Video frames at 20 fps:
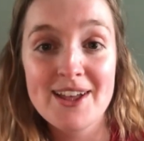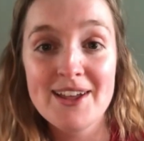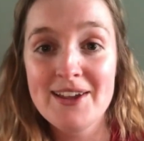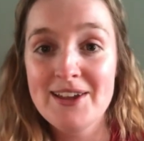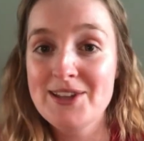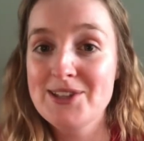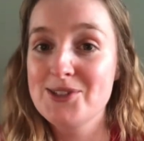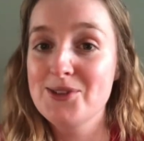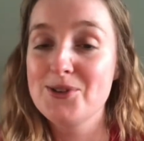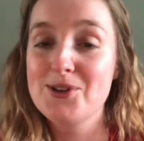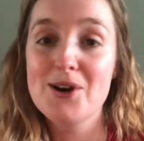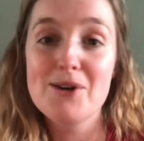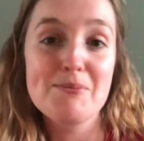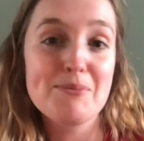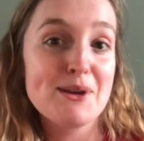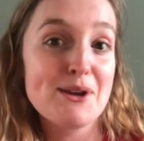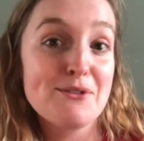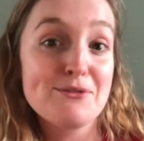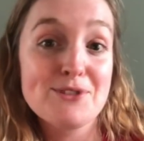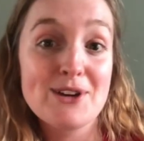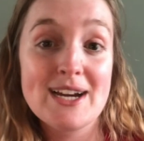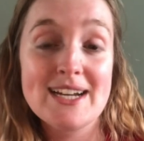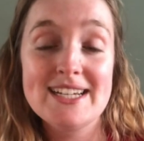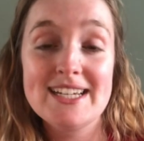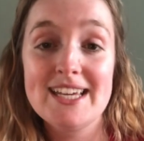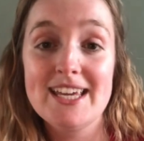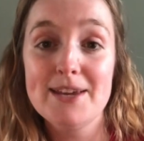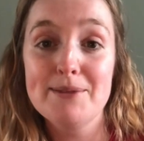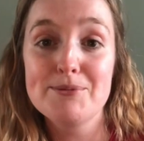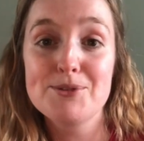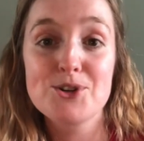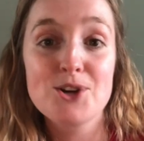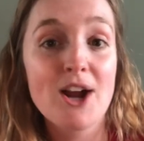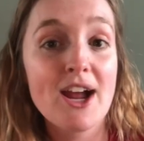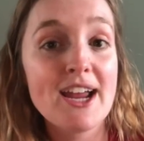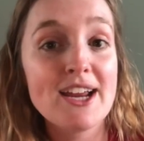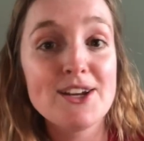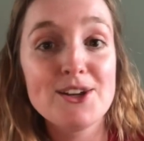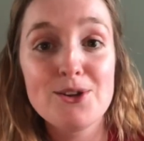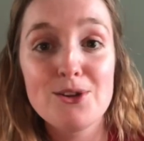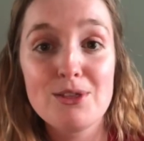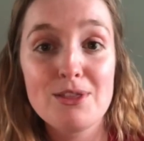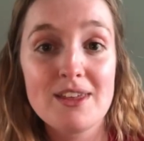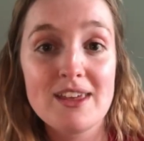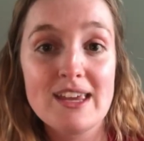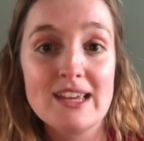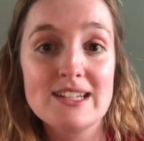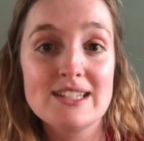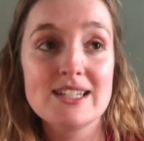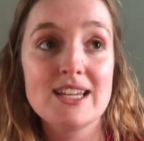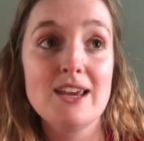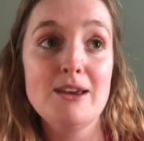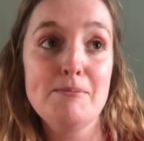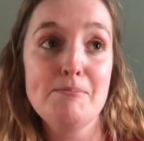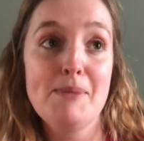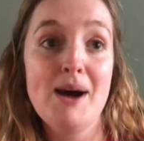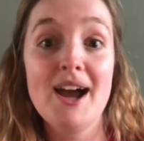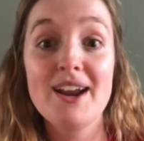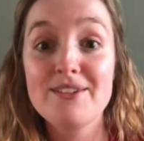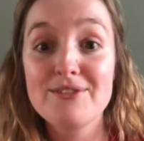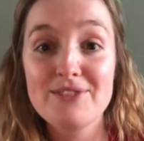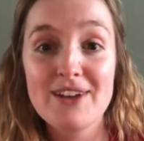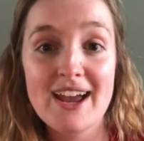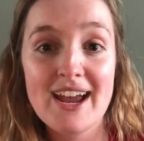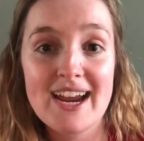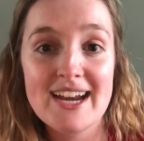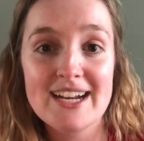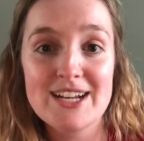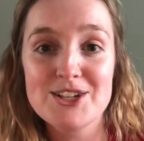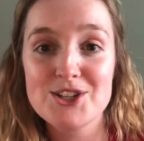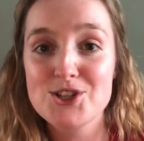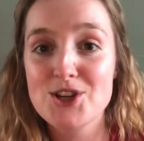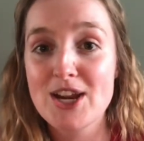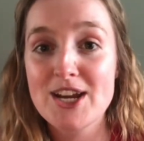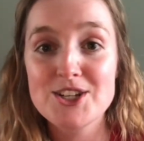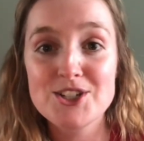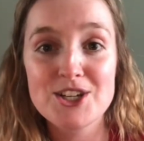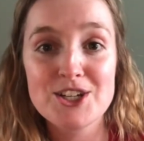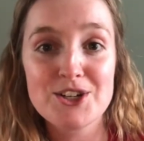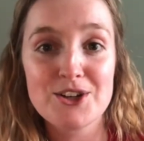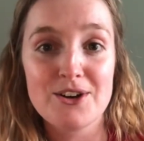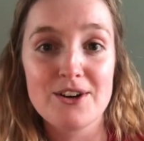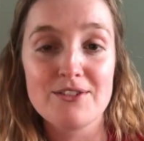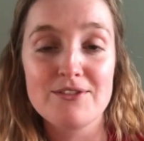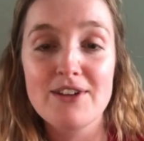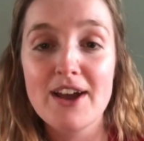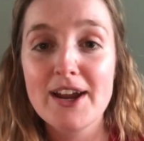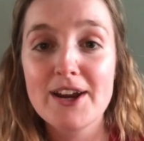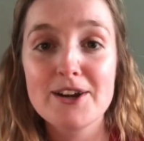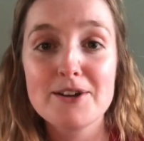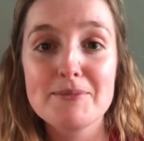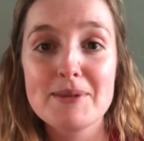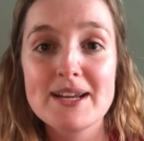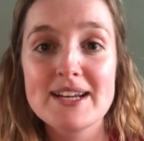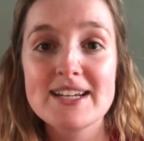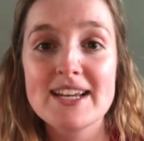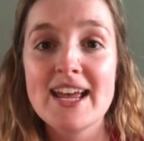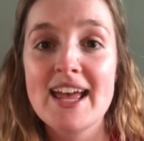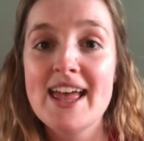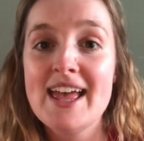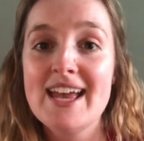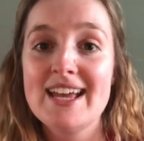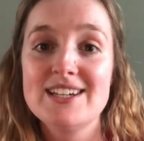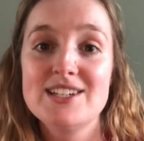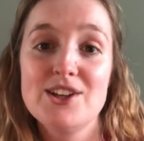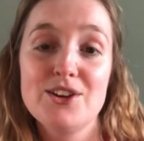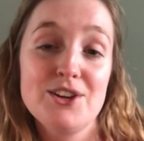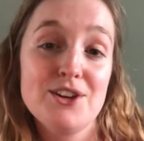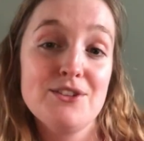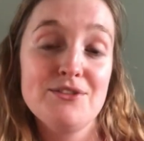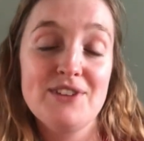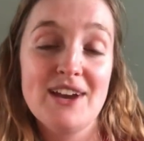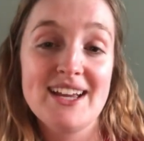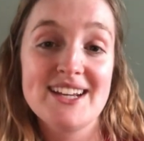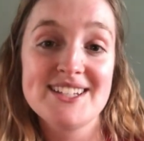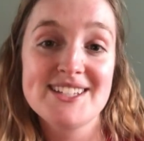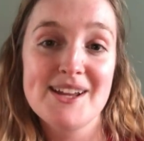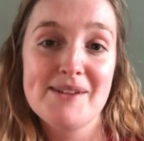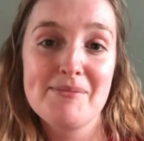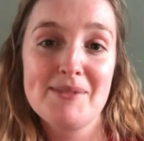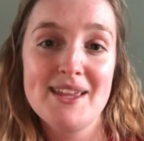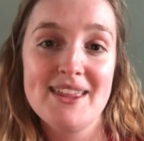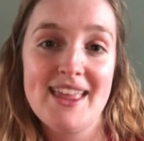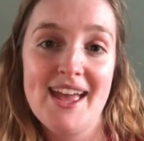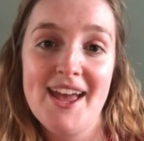so don't be afraid to keep trying new things, keep modifying and changing your environment until you find something that